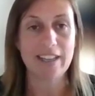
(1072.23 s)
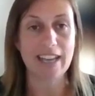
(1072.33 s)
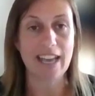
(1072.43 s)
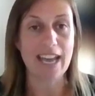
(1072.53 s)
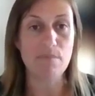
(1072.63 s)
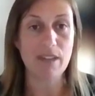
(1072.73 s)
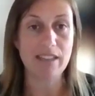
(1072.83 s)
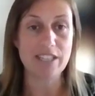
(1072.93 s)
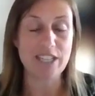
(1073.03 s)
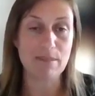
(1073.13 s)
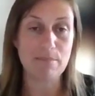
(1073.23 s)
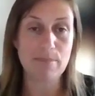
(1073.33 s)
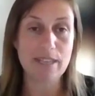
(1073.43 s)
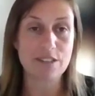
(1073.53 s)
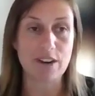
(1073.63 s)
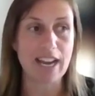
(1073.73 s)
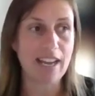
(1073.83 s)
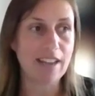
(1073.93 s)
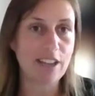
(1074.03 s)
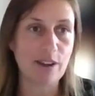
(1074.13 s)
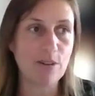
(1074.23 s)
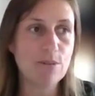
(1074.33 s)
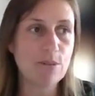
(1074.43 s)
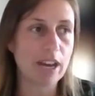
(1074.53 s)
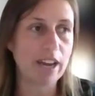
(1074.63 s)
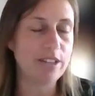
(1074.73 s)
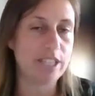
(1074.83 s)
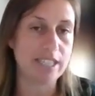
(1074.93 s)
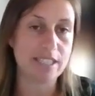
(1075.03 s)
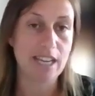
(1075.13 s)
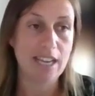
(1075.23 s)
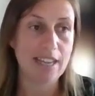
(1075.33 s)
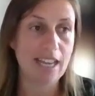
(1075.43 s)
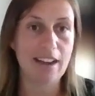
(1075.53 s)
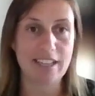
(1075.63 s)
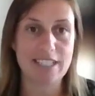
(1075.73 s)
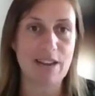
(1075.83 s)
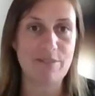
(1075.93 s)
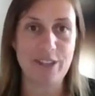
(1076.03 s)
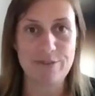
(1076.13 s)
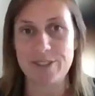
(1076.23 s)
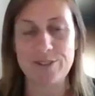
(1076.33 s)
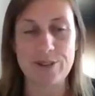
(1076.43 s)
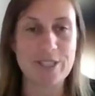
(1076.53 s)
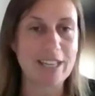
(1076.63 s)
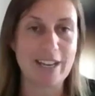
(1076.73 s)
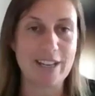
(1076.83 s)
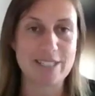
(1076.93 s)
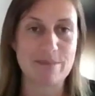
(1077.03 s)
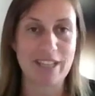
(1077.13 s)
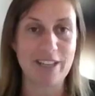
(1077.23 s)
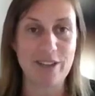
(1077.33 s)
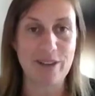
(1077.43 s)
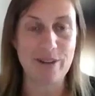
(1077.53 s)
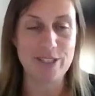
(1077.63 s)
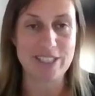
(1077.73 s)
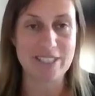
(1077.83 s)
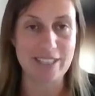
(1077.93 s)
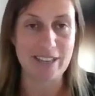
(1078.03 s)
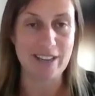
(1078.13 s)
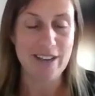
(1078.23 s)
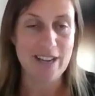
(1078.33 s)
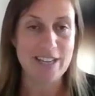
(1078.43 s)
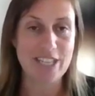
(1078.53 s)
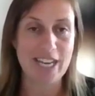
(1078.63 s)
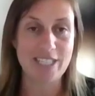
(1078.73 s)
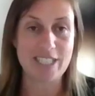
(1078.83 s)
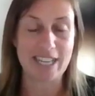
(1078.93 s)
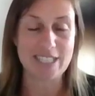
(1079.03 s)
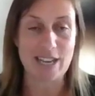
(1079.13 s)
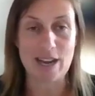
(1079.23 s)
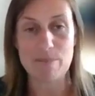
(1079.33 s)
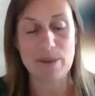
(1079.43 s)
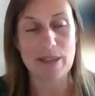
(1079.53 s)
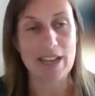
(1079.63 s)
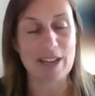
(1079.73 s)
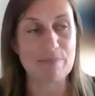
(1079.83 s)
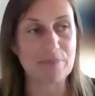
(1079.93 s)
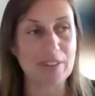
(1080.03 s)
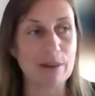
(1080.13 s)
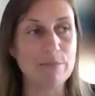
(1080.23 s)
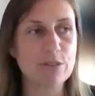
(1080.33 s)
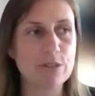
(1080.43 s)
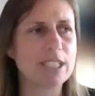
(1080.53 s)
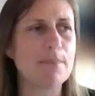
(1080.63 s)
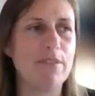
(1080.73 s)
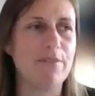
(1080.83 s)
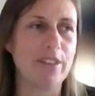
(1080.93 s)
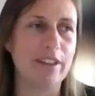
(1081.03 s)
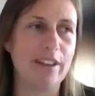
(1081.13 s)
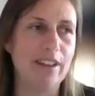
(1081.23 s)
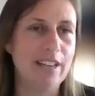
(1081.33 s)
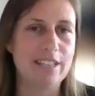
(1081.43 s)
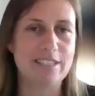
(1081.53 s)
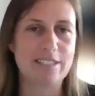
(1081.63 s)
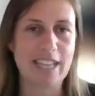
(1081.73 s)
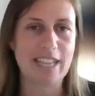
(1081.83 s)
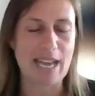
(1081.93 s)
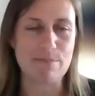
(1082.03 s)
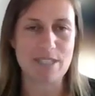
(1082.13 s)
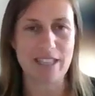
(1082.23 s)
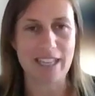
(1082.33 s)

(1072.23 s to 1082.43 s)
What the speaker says: the game in the gym is great. All coaches, they like to have a new resource, like something new, just to change things up. I'm sure some of the games and